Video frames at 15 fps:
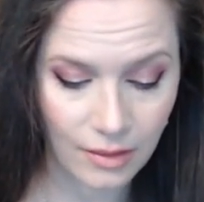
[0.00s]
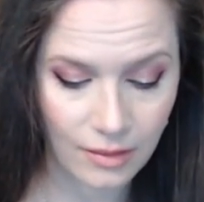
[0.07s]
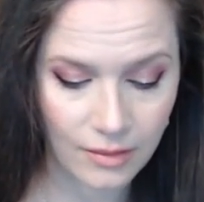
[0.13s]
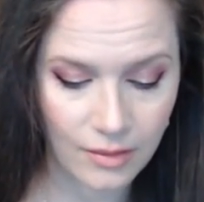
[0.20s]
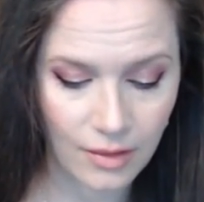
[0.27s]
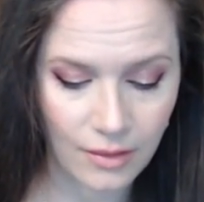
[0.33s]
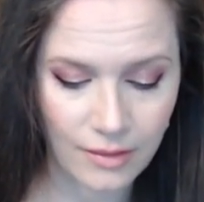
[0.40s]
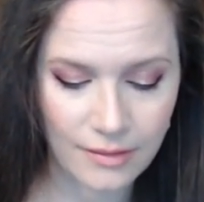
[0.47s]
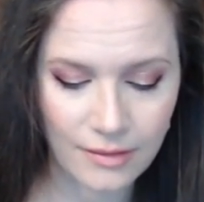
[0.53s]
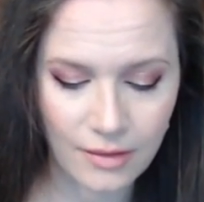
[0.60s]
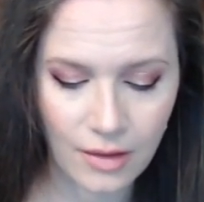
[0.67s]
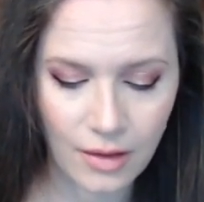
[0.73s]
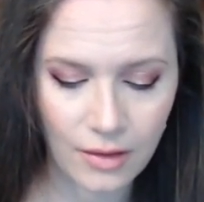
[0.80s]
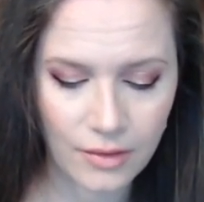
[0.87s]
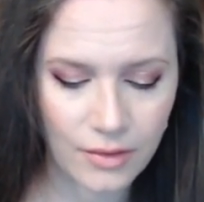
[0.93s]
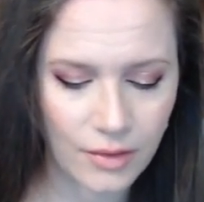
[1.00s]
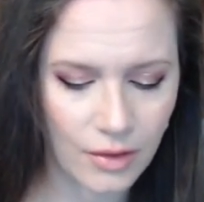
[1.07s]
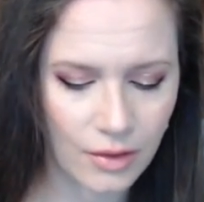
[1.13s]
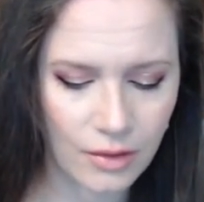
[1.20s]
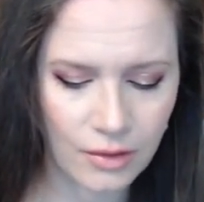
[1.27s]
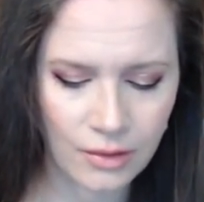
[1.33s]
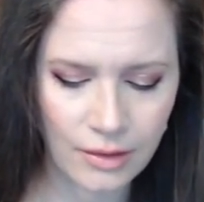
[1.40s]
saw the stars
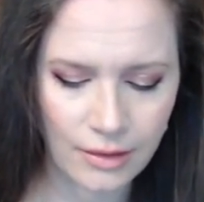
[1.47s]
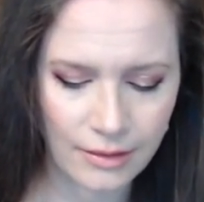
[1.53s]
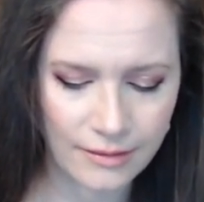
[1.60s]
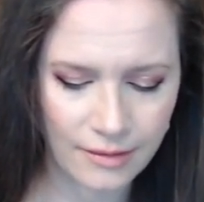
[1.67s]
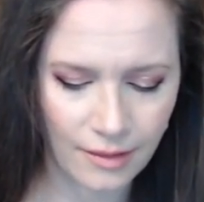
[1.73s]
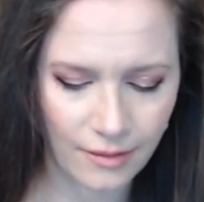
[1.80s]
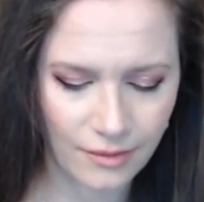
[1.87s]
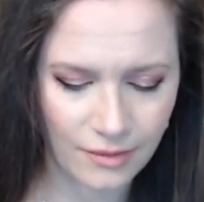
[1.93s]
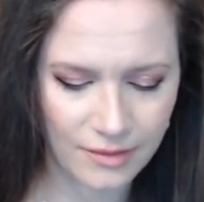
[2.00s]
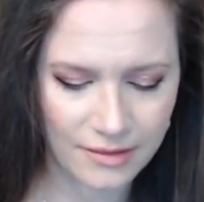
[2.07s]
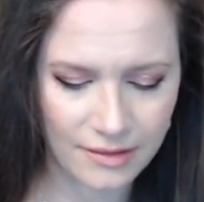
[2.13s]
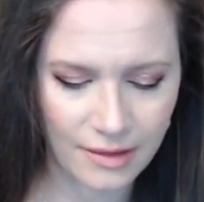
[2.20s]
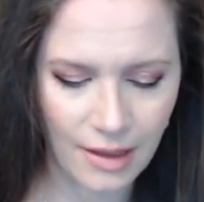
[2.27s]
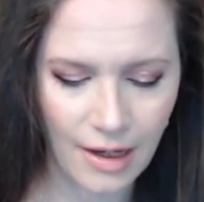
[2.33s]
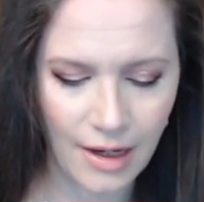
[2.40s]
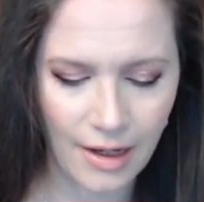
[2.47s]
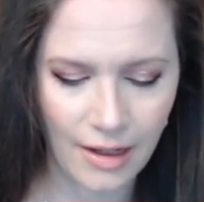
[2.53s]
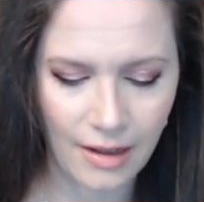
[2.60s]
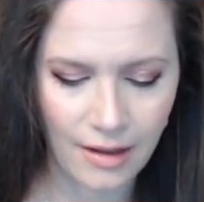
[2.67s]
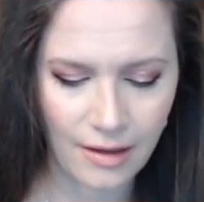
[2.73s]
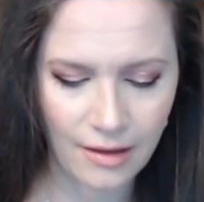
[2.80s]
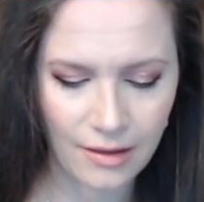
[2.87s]
turned in the southern
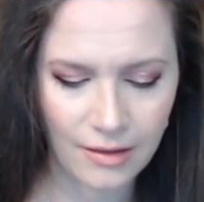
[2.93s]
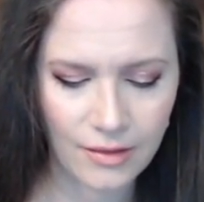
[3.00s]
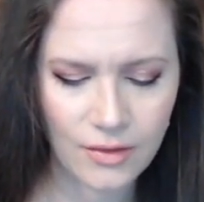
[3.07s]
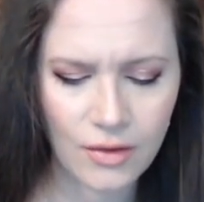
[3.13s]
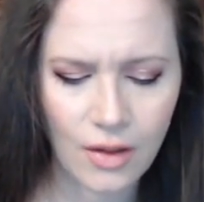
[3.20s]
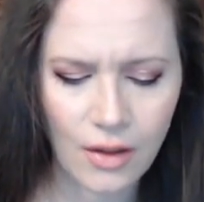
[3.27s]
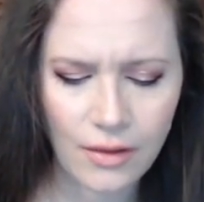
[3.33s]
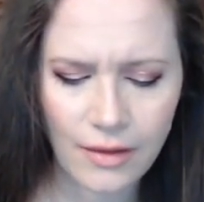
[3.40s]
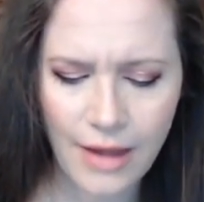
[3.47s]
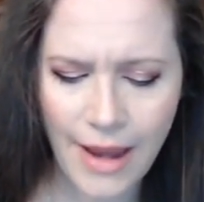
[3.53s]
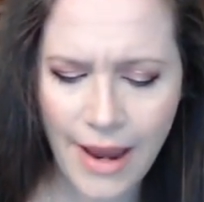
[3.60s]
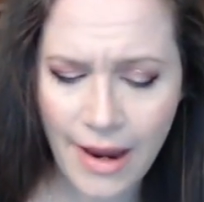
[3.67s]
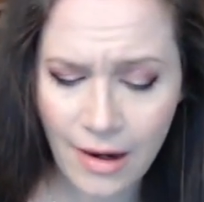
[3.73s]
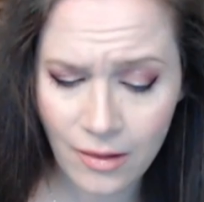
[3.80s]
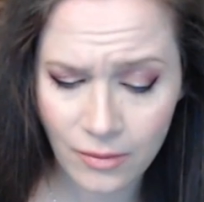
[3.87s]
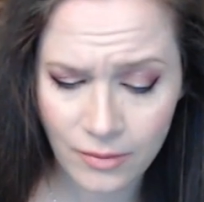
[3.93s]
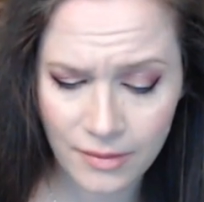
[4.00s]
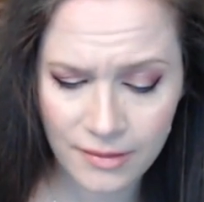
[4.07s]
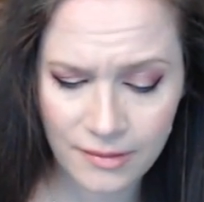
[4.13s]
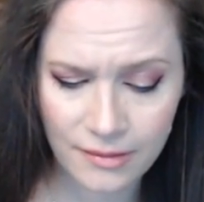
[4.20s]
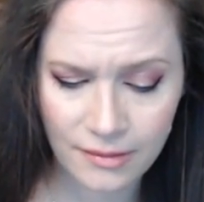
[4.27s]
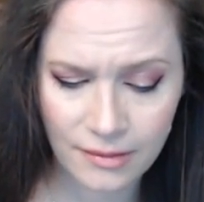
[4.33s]
sky, sought the
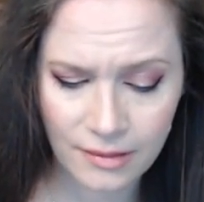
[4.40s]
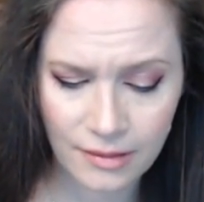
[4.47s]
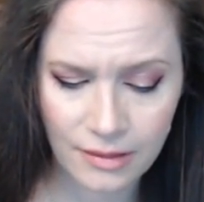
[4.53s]
house,